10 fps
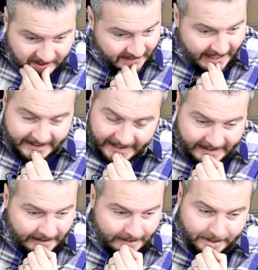just like
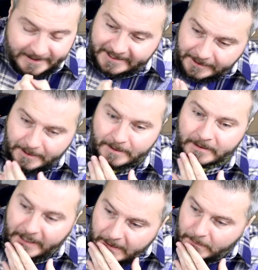that country
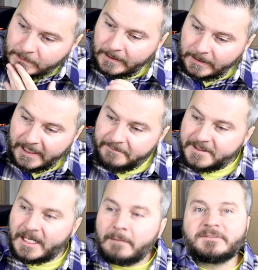song goes,
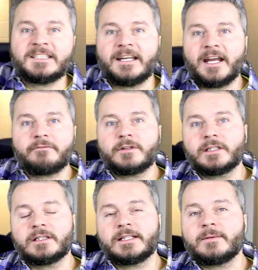lived up to
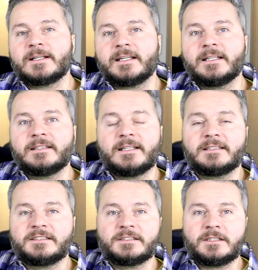every lyric in
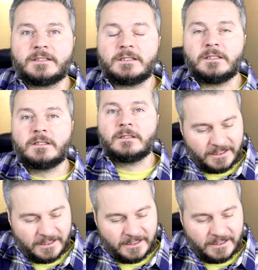that song.